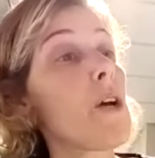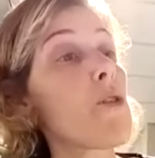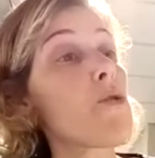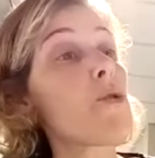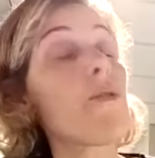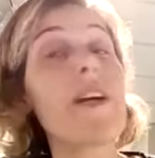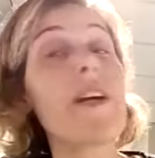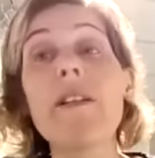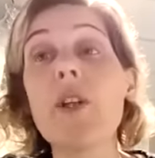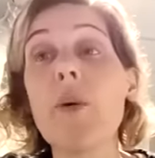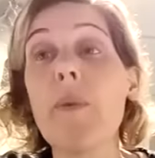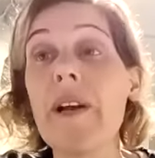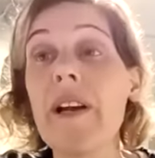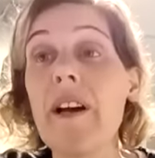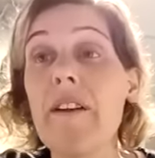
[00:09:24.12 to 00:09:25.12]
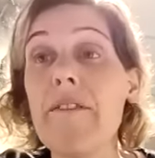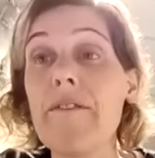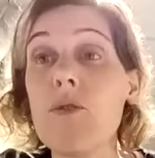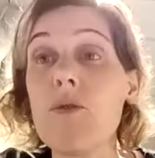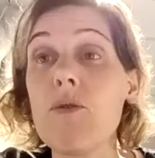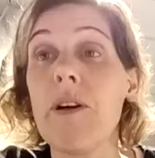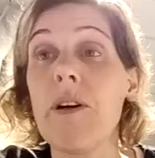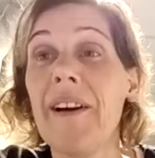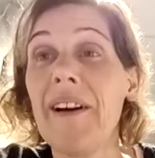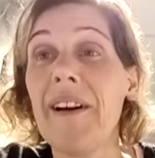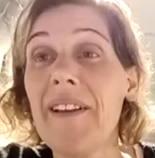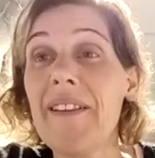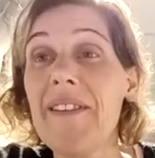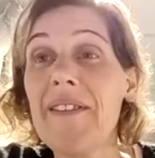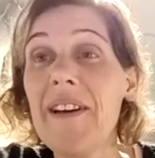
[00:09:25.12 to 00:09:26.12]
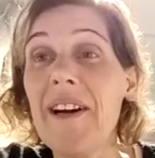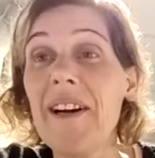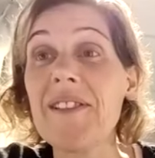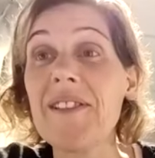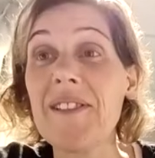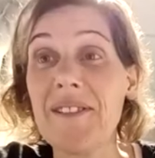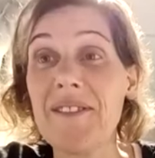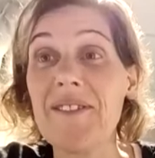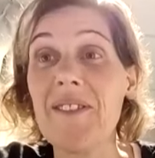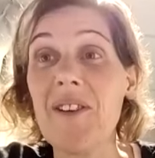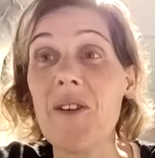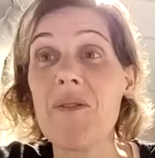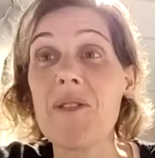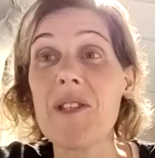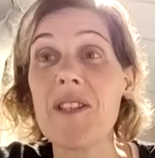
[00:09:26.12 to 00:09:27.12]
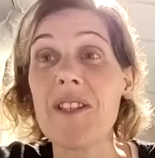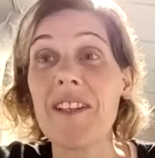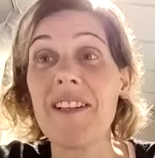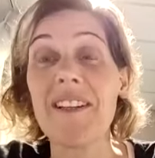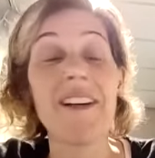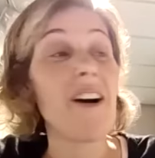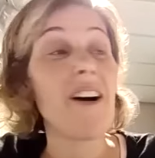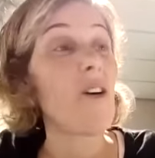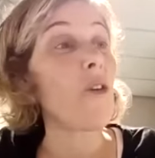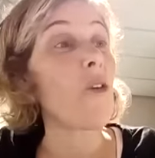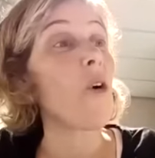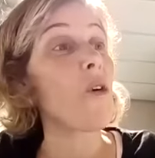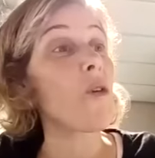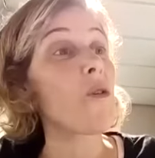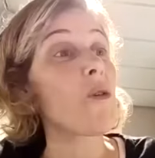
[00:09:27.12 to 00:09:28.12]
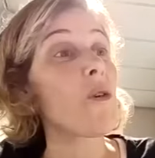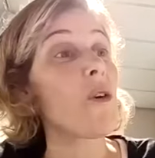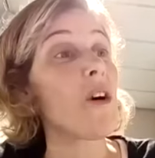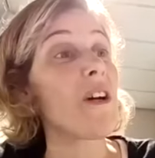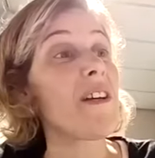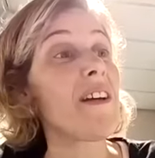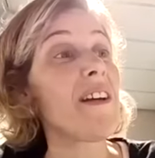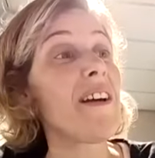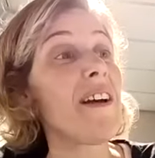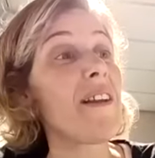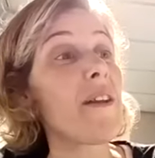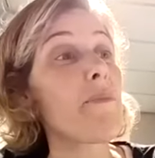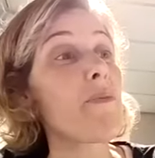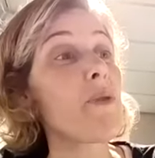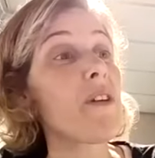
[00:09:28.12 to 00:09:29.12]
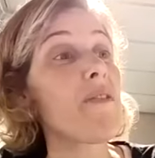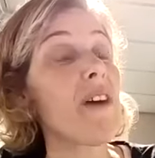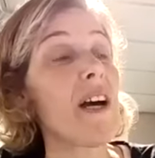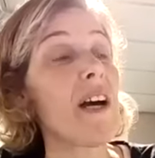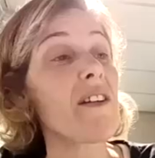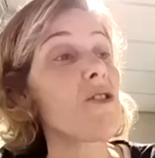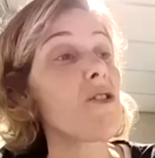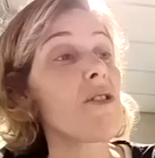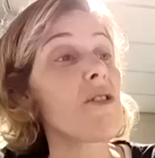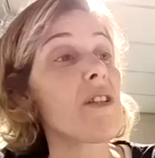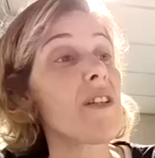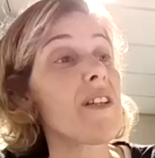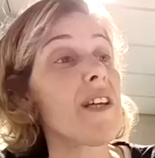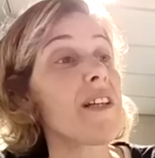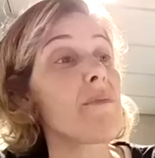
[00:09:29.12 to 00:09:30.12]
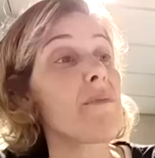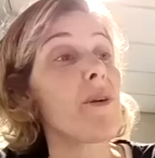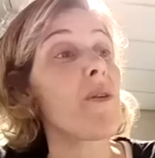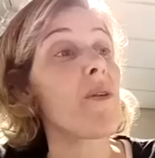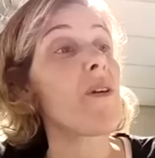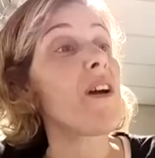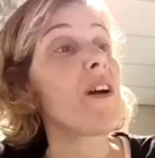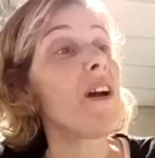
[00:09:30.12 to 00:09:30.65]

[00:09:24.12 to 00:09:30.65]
so they had quite a few. They had obviously a lot going on in the book of Acts, just incredible.